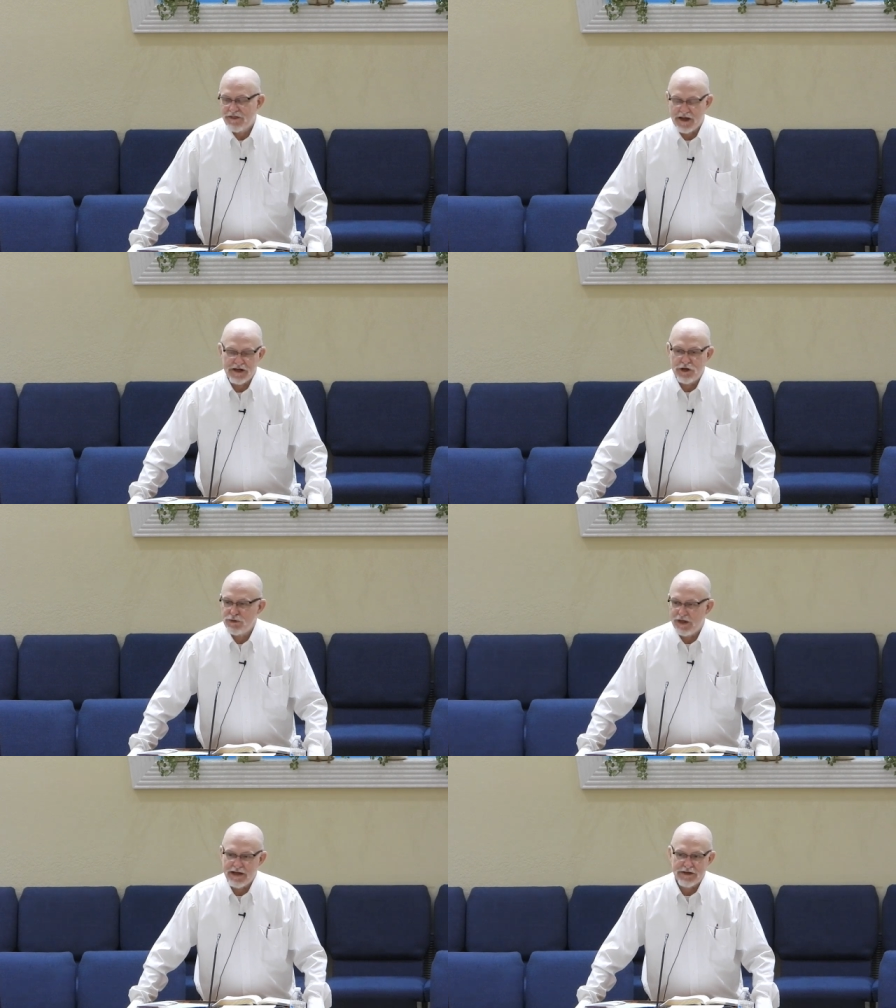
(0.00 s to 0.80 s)
They
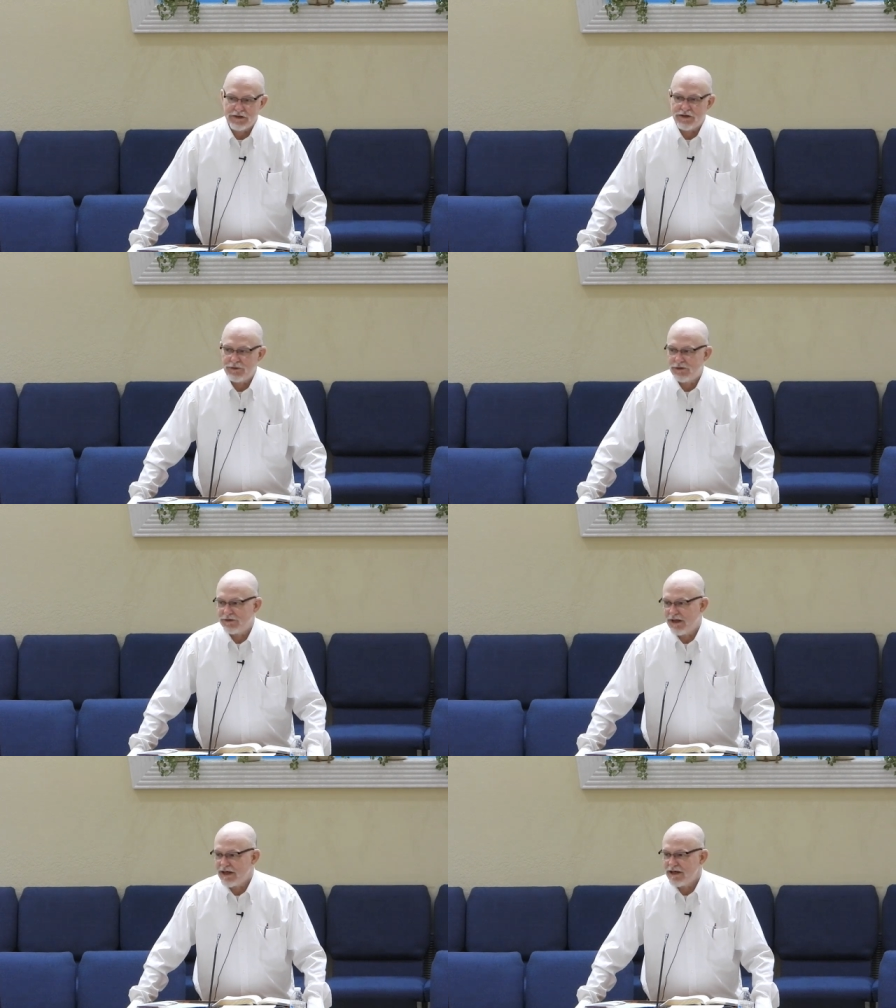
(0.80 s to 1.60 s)
knew they couldn't do
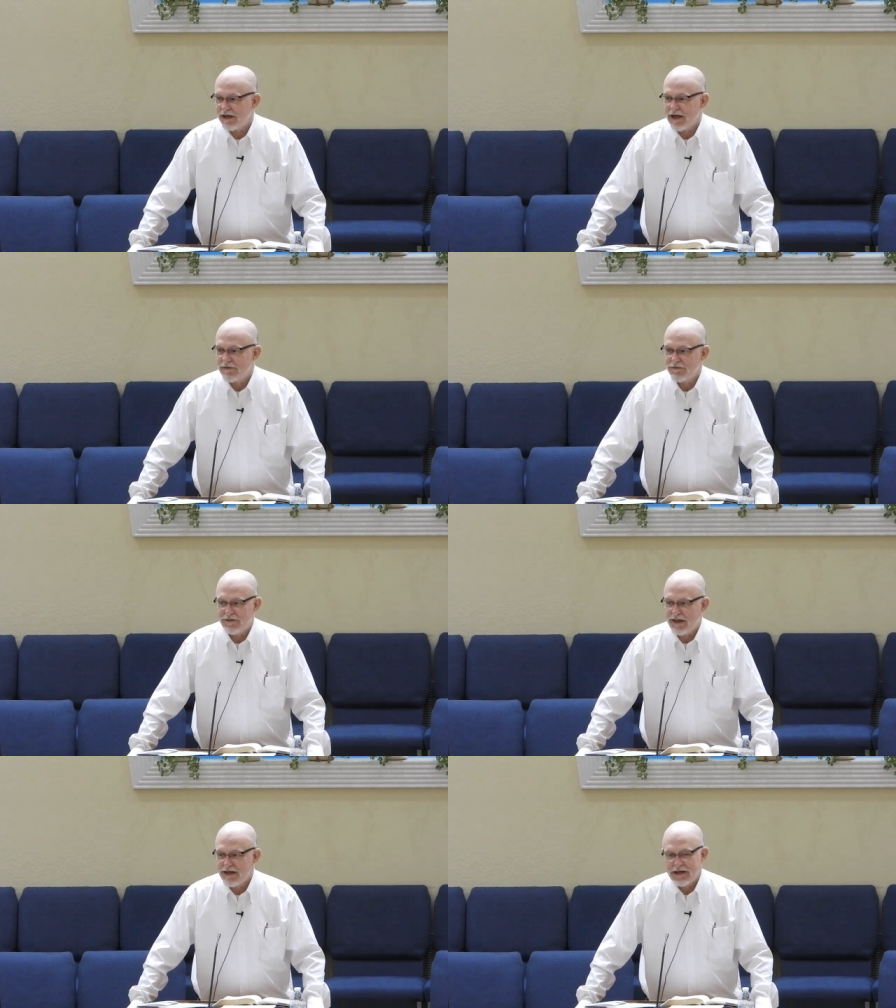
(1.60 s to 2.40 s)
it. They didn't
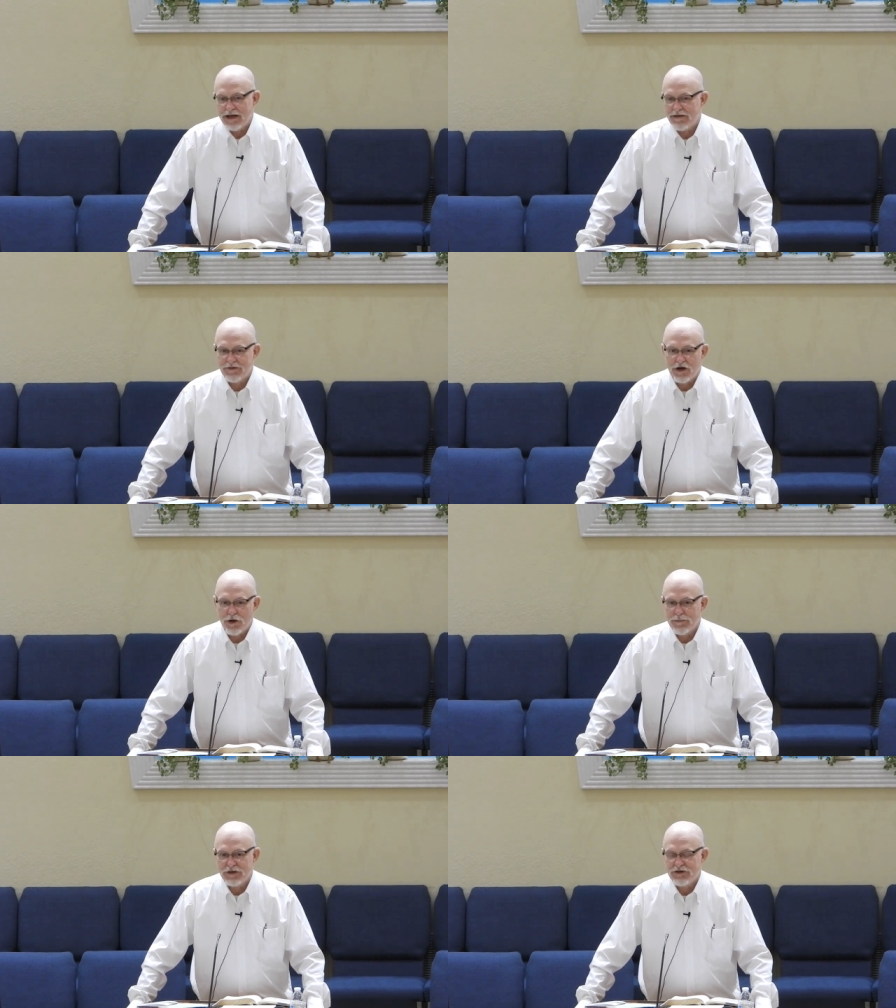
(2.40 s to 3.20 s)
have, they didn't have the
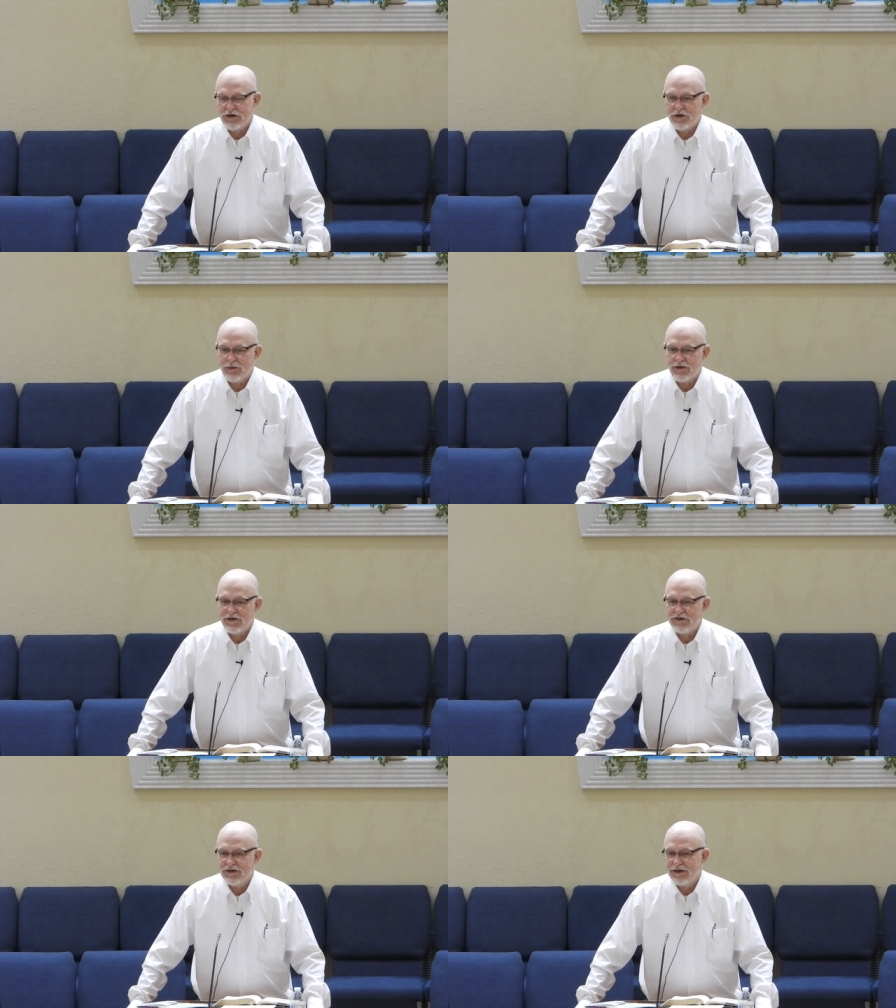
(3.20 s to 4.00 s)
armies to do
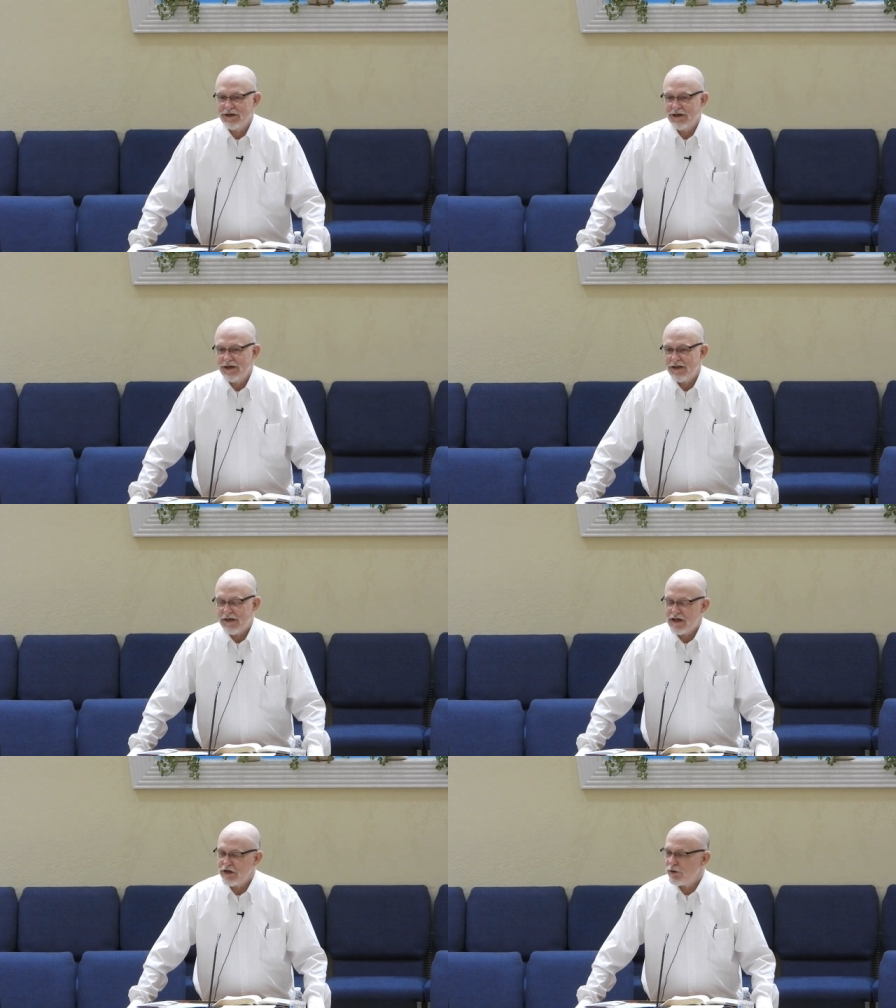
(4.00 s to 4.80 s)
this.
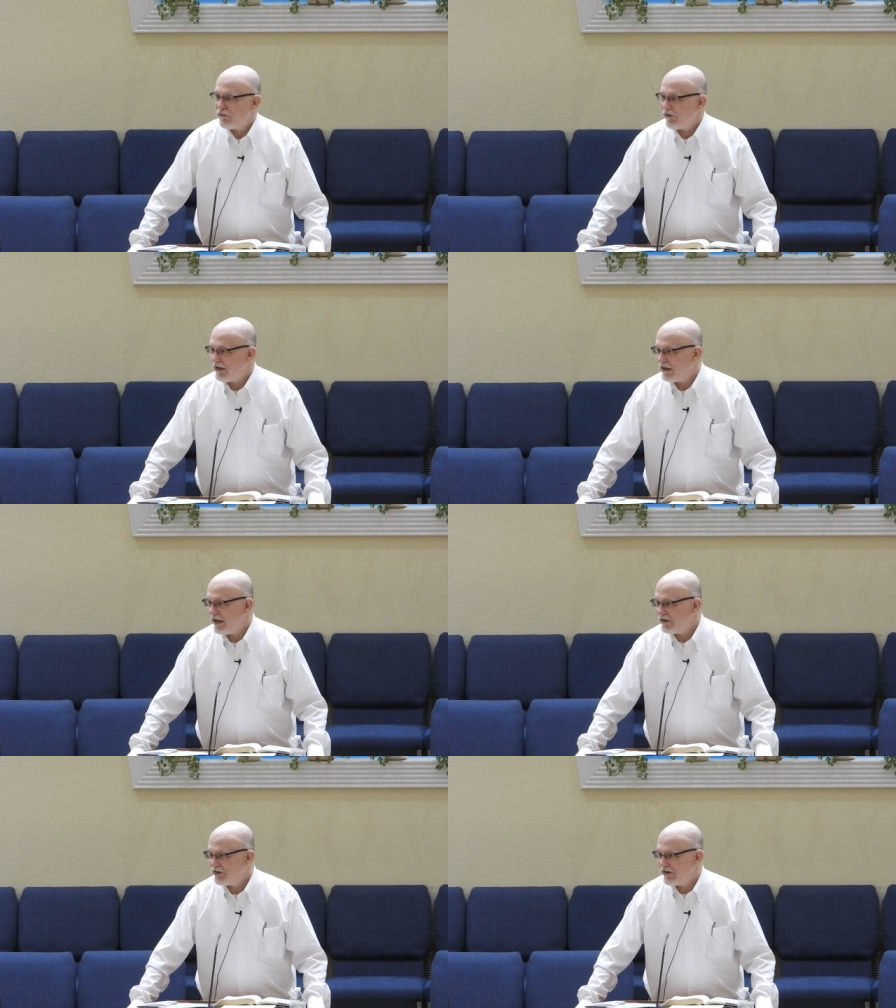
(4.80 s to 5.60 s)
They knew if they
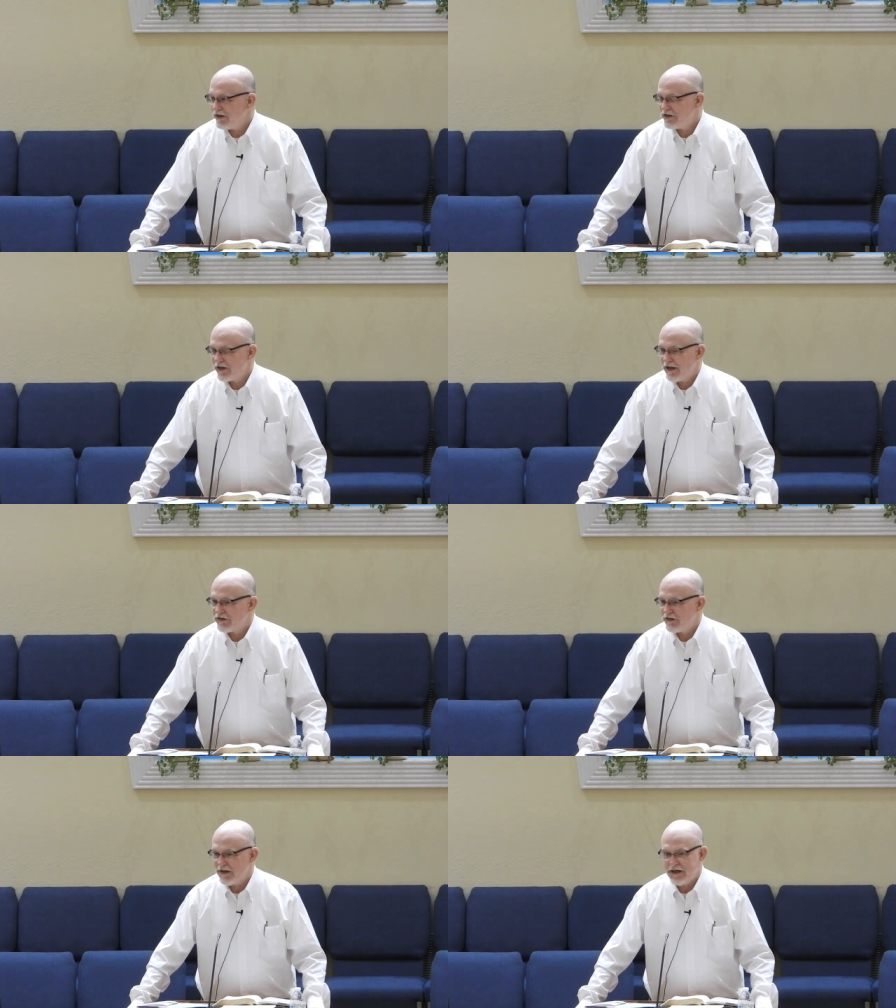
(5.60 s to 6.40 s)
laid siege to
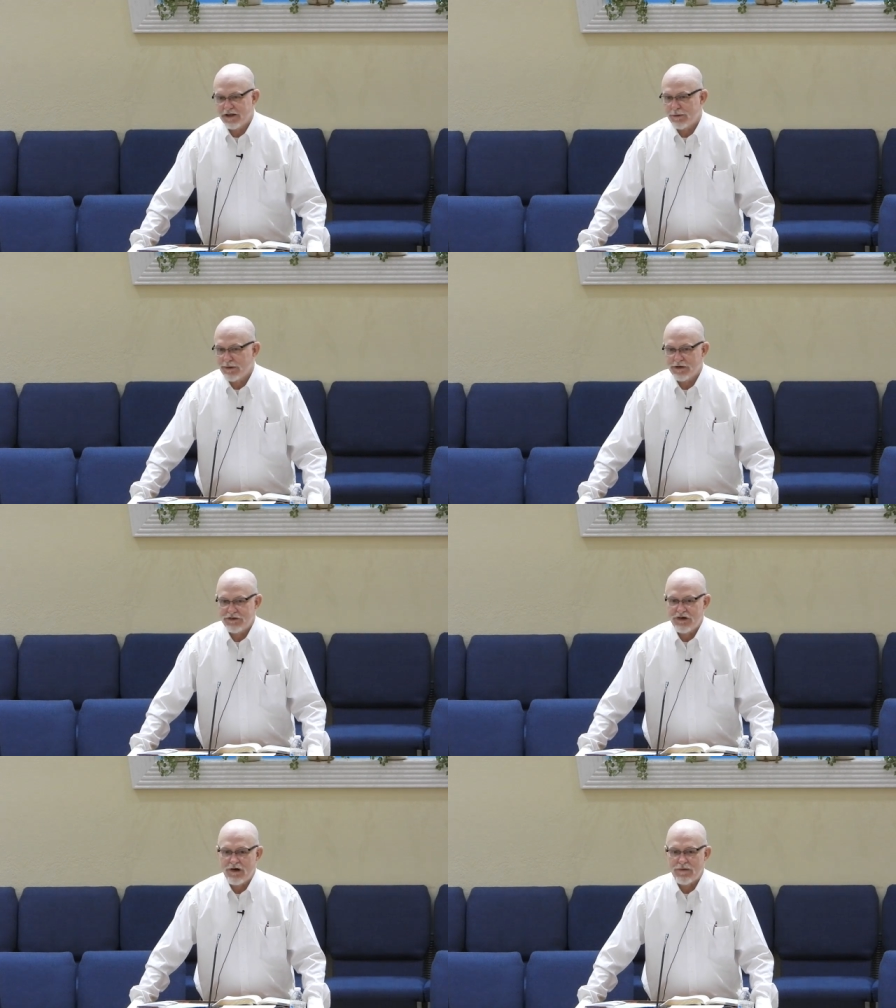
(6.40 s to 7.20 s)
that city, they were going to
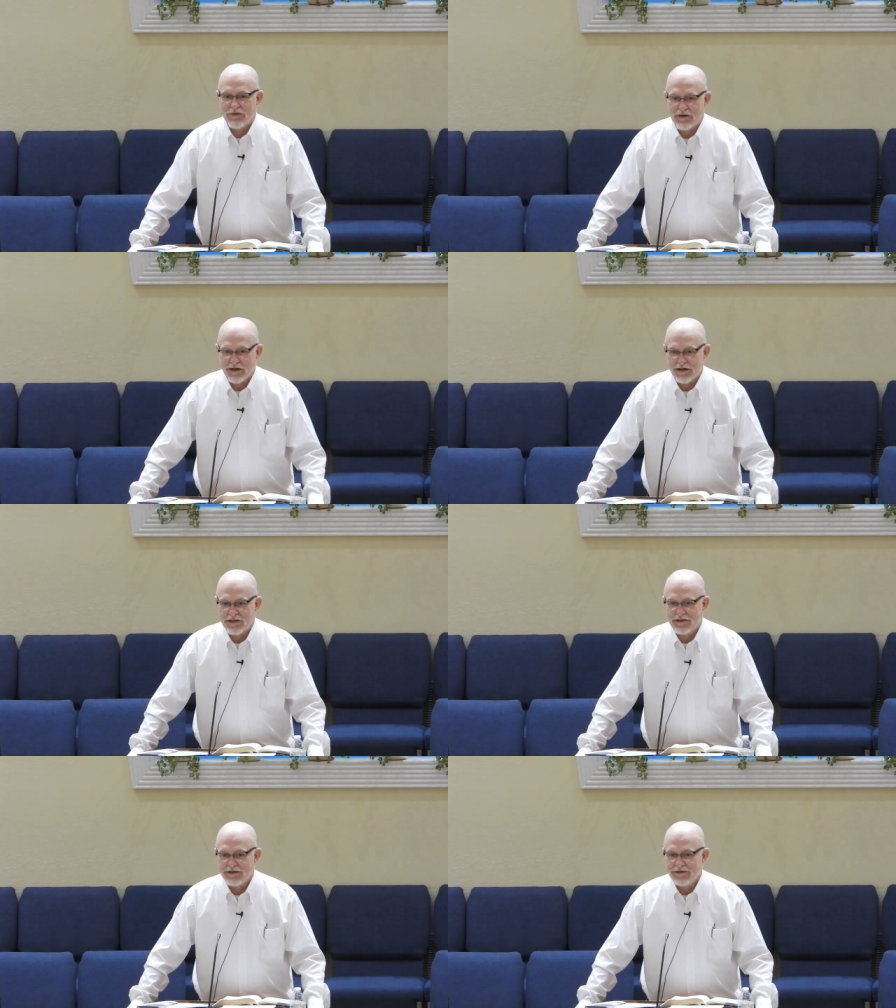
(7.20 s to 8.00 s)
starve to death.